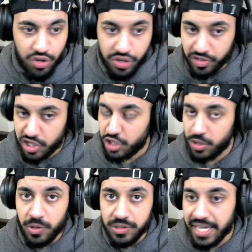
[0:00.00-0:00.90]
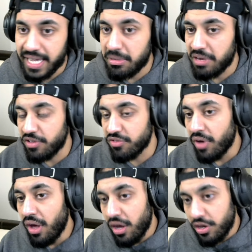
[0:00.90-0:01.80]
using for such a long time, and if you've
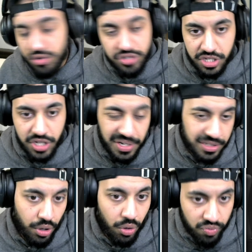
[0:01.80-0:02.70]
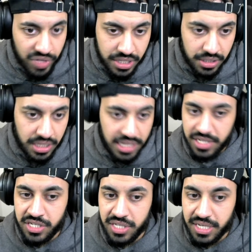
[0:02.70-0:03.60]
used this gun at all recently, then
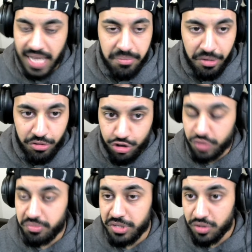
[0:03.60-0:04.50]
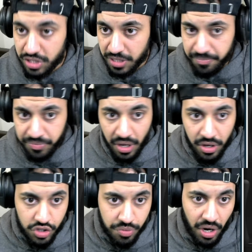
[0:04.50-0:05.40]
this is the exact build you should be using.
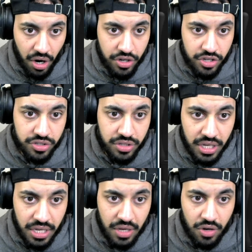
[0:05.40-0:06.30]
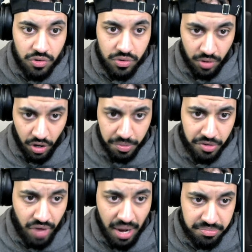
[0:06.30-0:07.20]
So we are using the
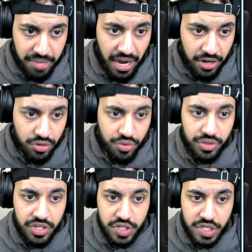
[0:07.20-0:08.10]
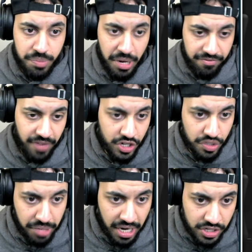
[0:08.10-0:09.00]
LACHMANN RAPP barrel, the Spirit Fire
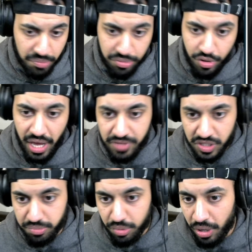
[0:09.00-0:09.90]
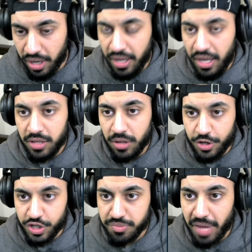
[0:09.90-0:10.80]
suppressor, Bruen heavy support,
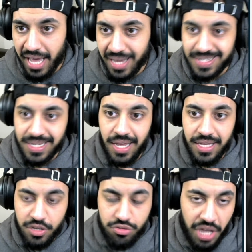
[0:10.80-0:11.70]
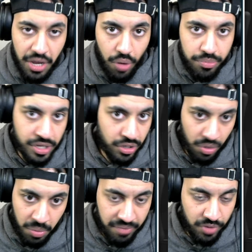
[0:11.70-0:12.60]
largest mags, Eagle's Eye optic,
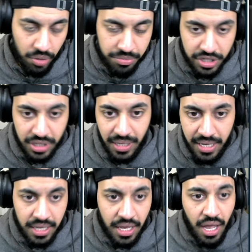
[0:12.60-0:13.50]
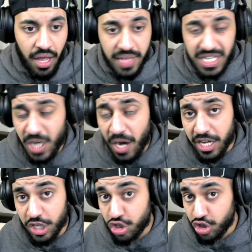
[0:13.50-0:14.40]
or whatever optic you like. This gun
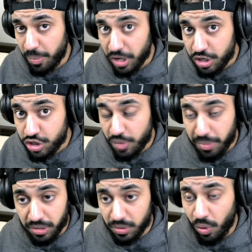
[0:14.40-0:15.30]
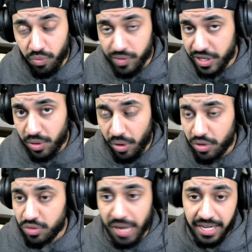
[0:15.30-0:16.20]
is super low
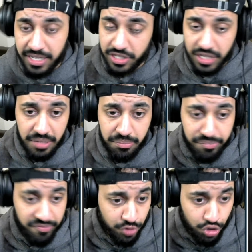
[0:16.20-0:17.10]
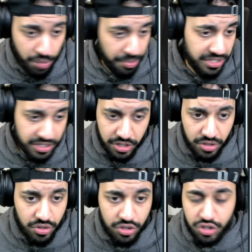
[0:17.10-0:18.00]
recoil, man. It's like super easy to
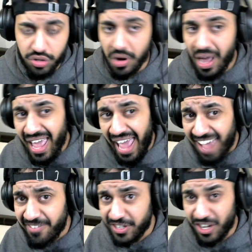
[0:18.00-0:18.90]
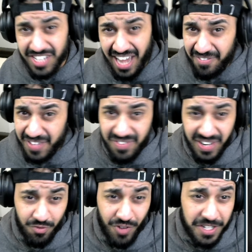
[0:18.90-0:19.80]
use, so if it does have even
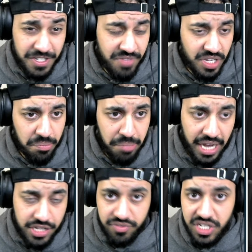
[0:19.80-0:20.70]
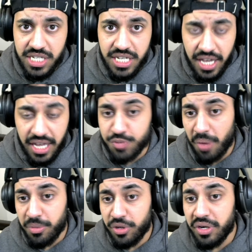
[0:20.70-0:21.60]
a relatively competitive TTK, it's
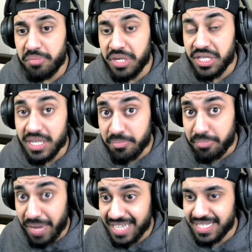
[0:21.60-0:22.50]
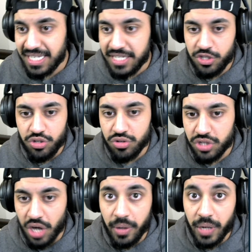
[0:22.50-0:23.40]
probably going to be the best easy to use
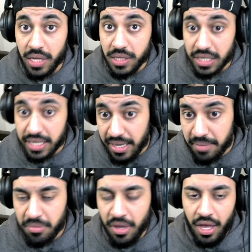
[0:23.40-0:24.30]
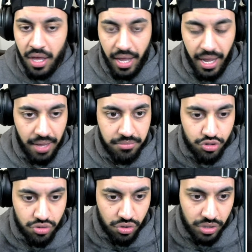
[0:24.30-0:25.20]
gun in the game.
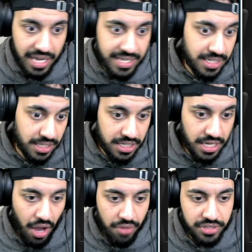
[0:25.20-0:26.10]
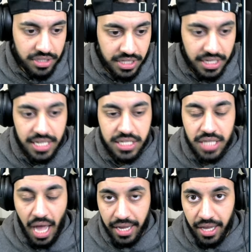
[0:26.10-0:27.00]
So let's see how the TTKs
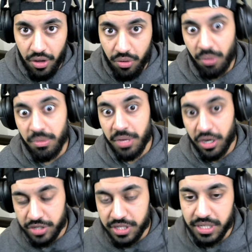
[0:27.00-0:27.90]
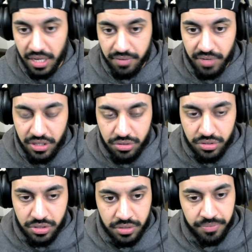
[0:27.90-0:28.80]
stack out when we make our TTK
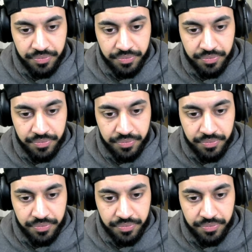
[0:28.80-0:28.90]
videos.